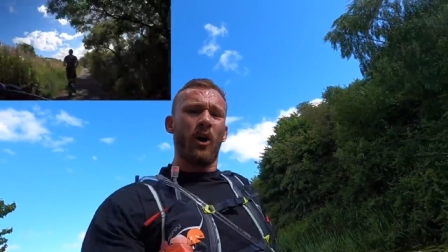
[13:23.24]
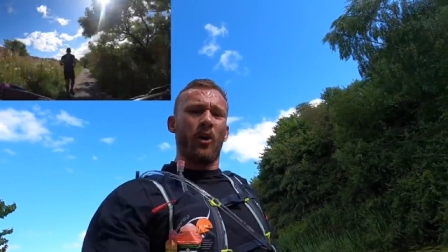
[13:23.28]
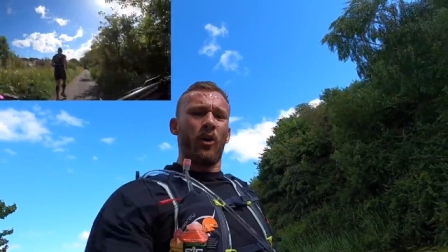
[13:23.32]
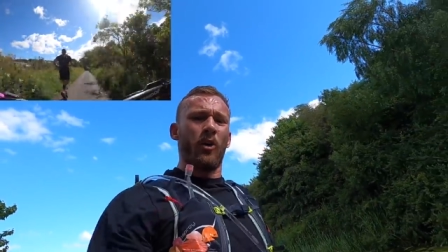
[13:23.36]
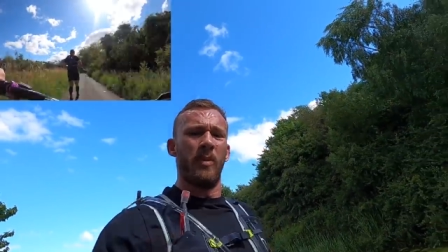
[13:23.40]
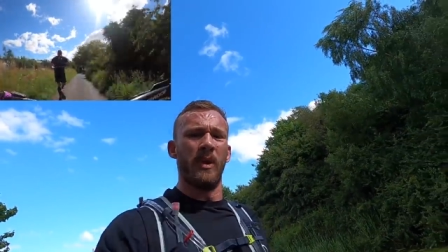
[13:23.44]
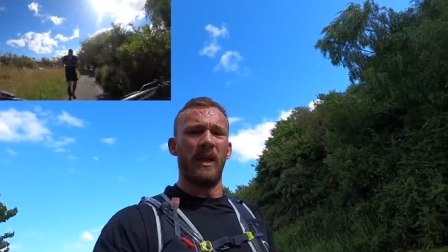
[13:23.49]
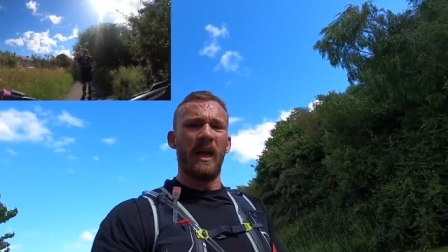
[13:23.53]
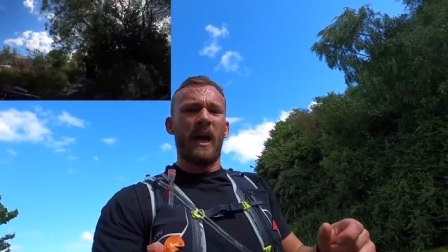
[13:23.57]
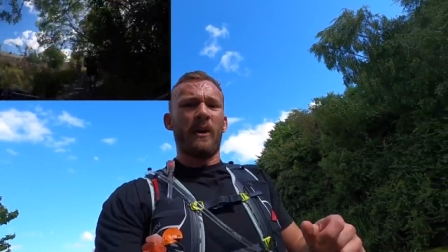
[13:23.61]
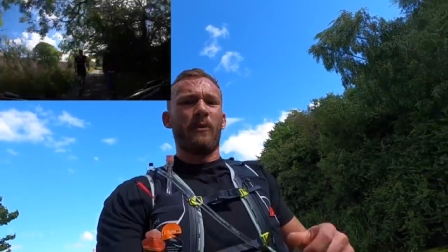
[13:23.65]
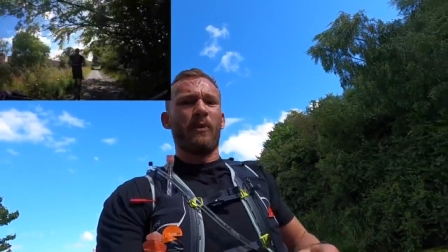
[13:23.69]

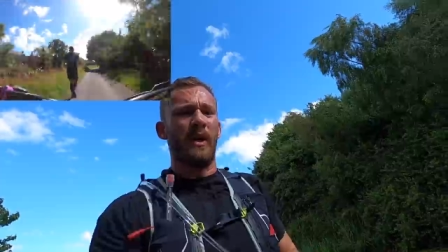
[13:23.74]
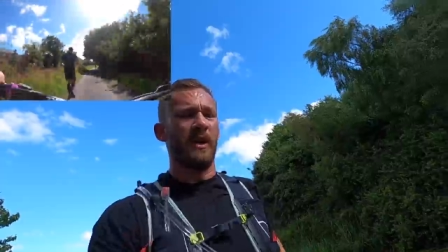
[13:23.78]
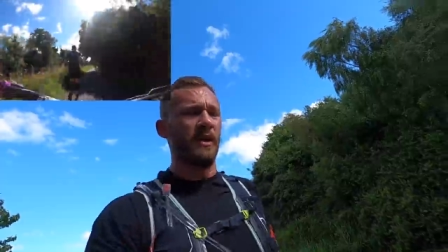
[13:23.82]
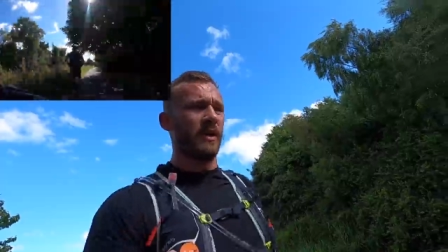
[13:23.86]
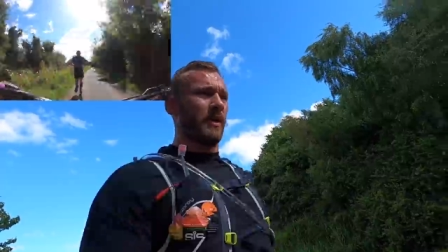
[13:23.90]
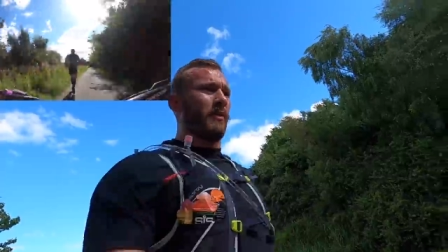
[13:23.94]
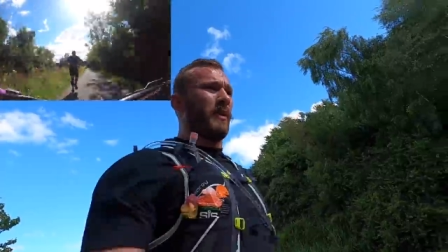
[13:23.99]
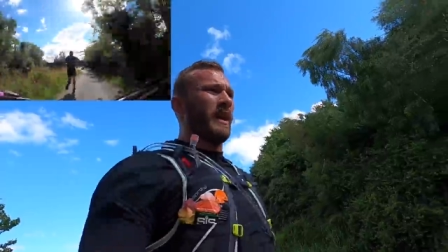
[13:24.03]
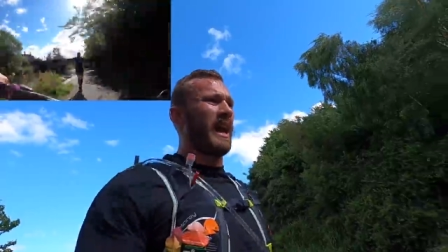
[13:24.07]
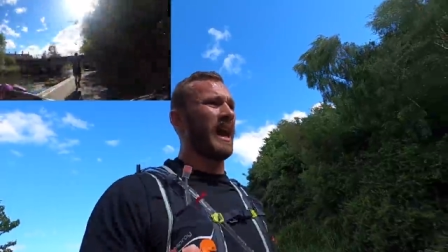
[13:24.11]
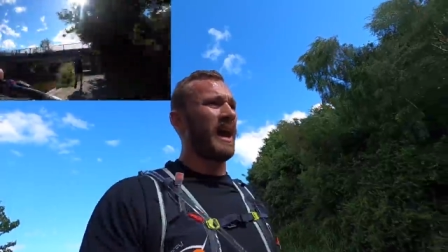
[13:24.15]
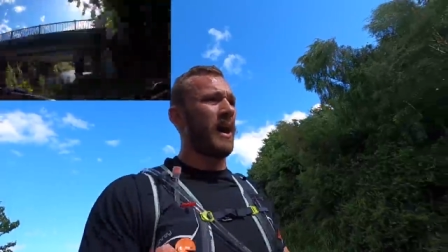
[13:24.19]
Horrible headwind
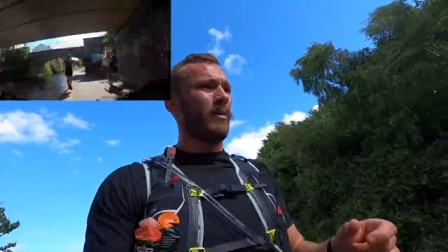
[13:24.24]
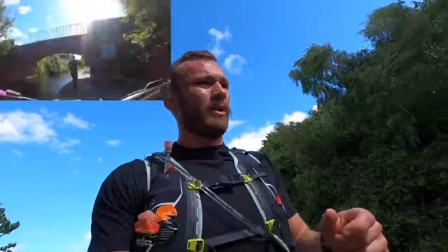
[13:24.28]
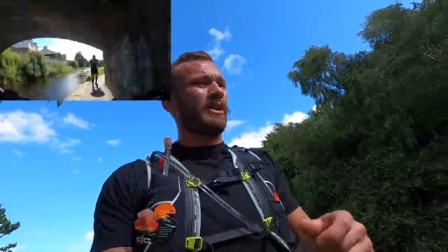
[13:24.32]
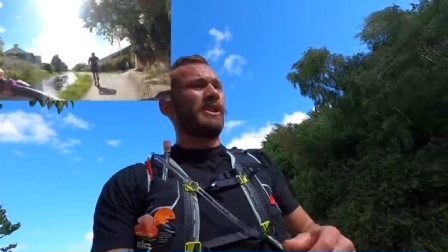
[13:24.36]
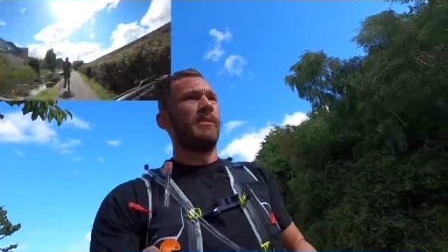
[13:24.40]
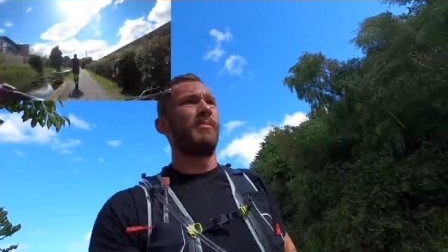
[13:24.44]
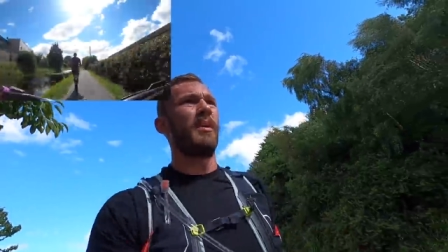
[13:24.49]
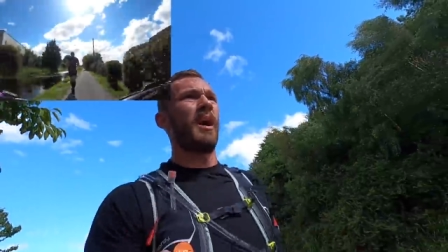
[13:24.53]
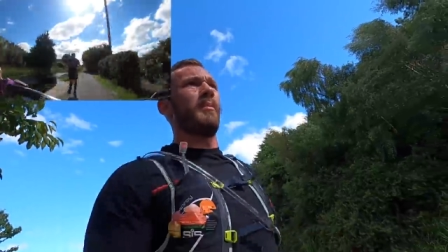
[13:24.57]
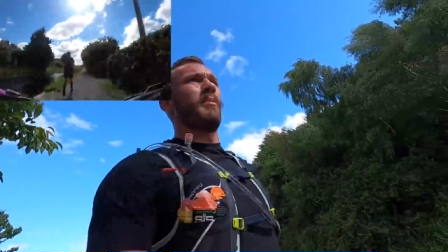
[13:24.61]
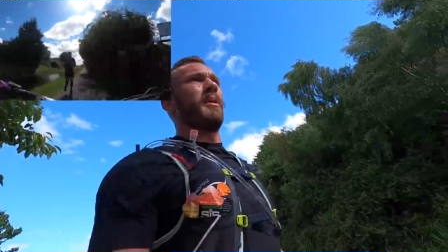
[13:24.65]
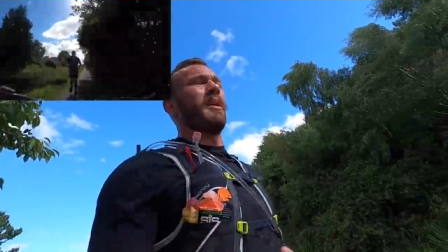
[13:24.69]
on the way out,
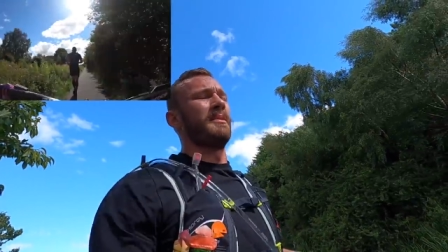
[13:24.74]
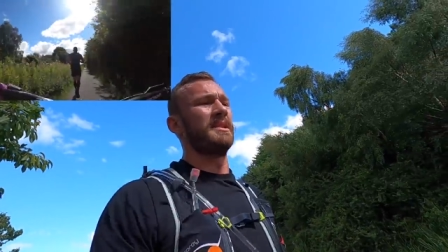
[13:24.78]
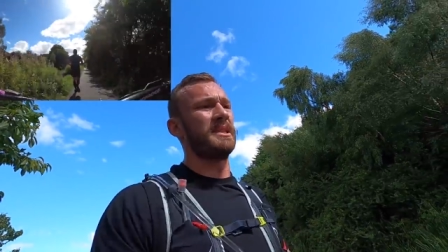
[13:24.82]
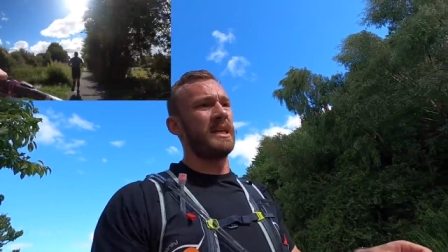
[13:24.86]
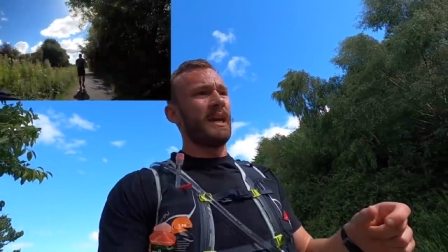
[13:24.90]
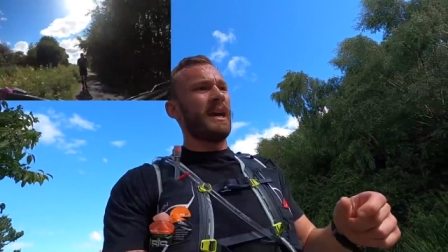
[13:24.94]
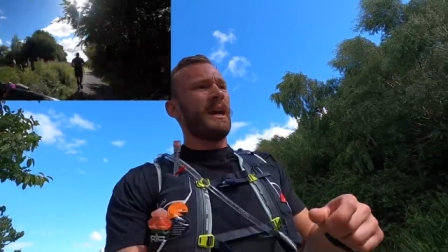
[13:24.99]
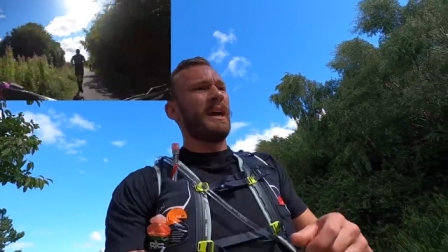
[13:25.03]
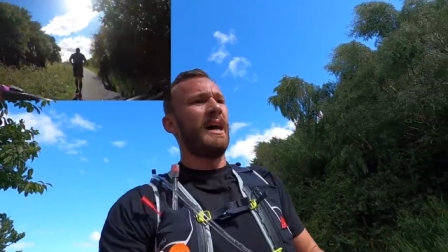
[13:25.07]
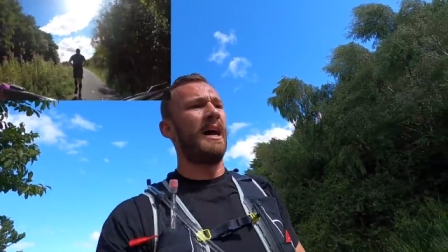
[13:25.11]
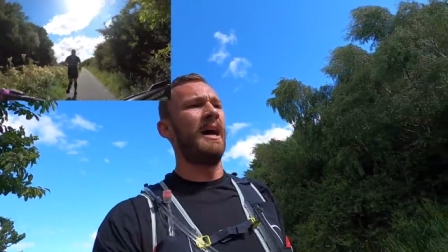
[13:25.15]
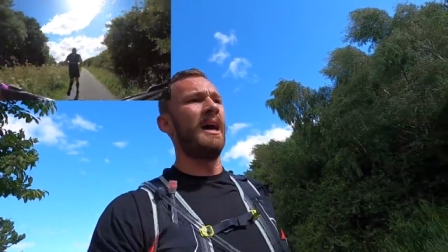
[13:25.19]
which you might be able
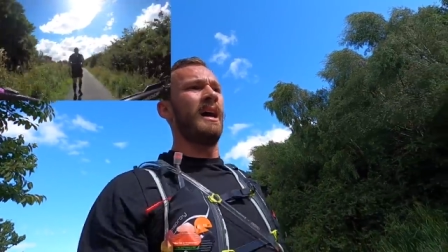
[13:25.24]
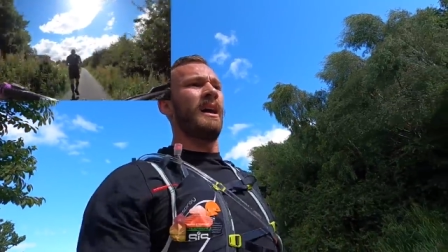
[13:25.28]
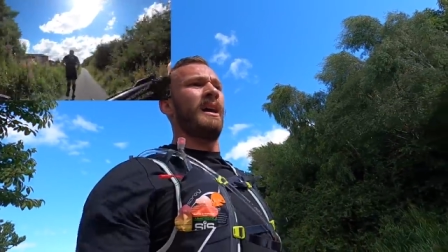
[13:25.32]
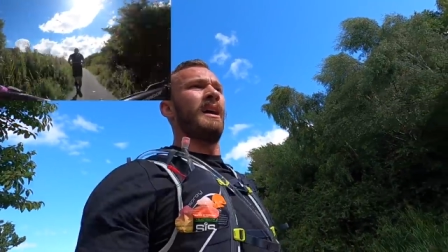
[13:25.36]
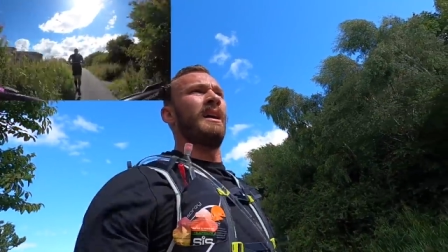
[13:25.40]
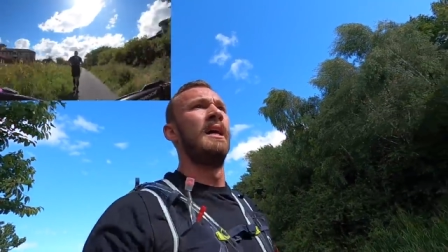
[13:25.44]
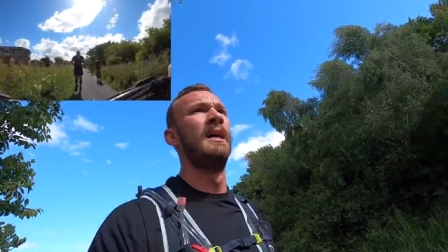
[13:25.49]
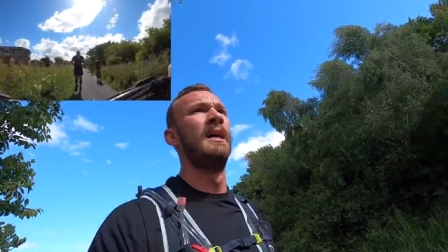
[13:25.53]
to hear,